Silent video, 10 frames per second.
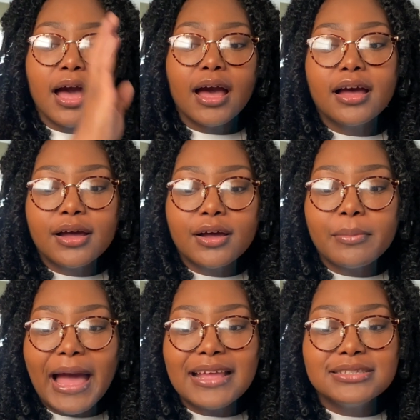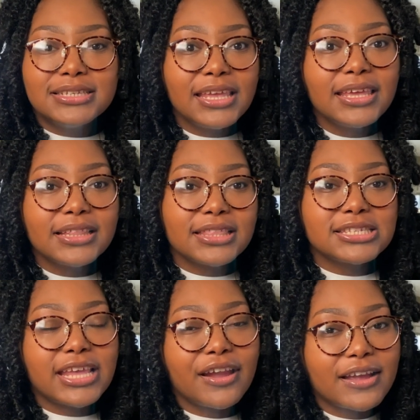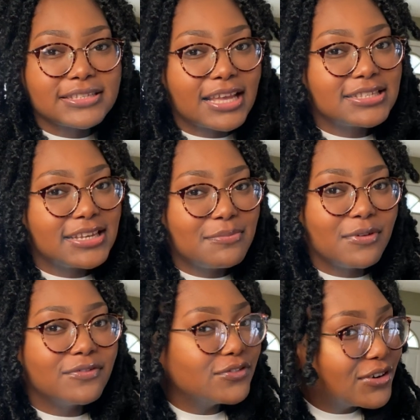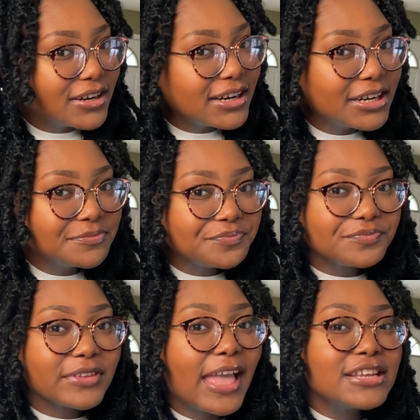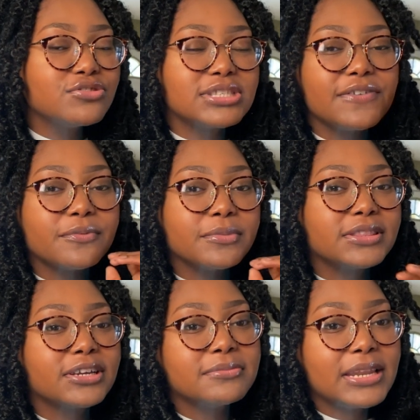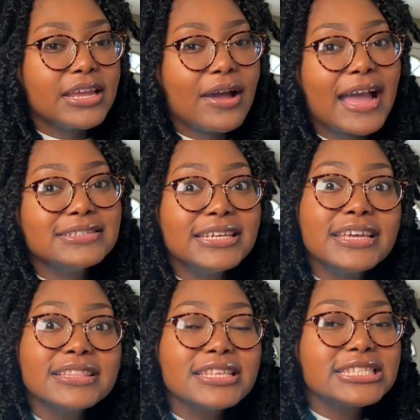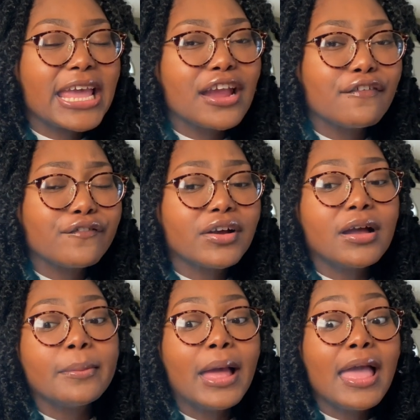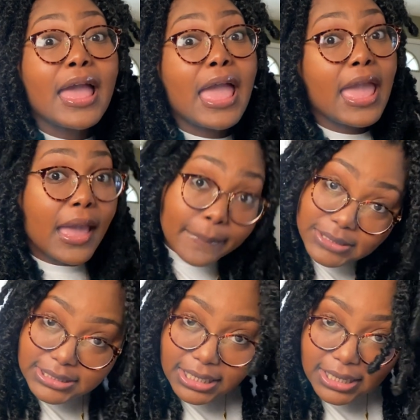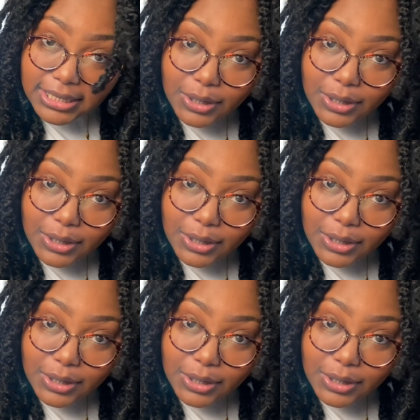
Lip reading: I did get this hair, as I said before, as you see from the thumbnail. I did get this hair from Amazon.